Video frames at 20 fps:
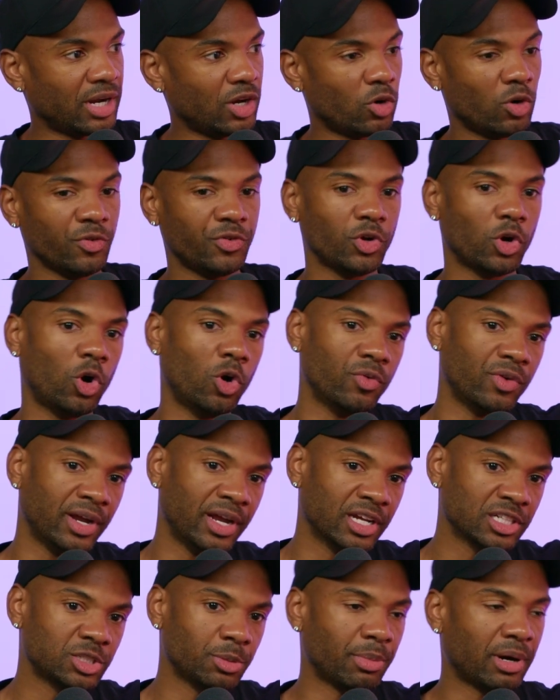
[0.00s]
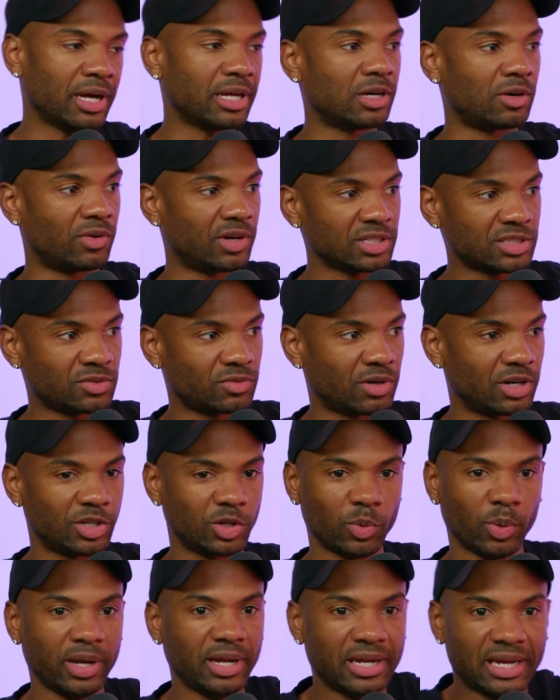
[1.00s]
Or if you overhear somebody in a restaurant,
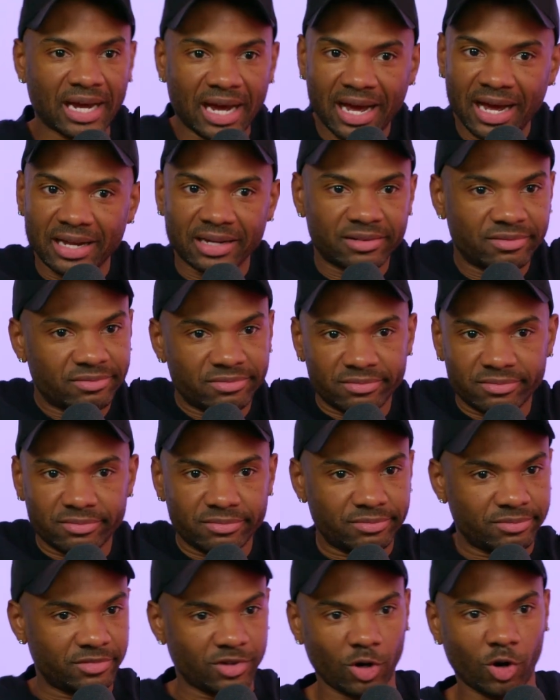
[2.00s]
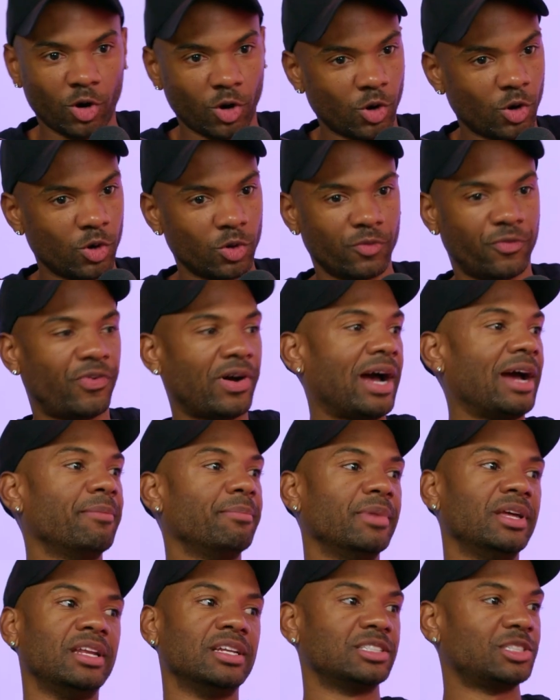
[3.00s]
you ain't got a whole 5
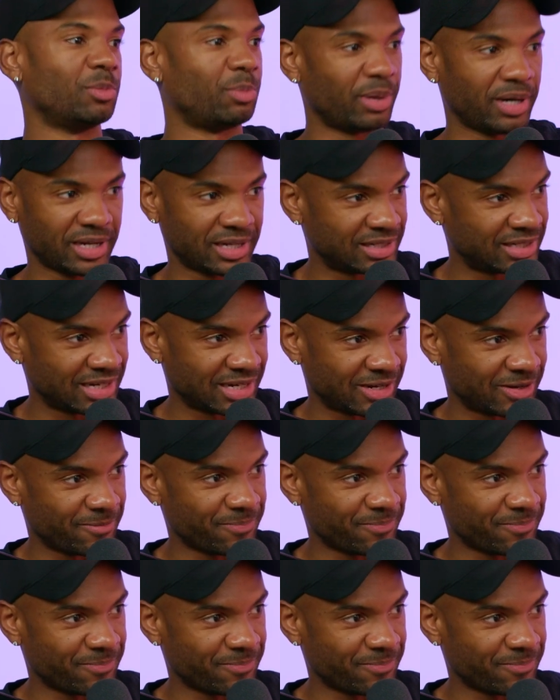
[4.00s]
minutes to break it down.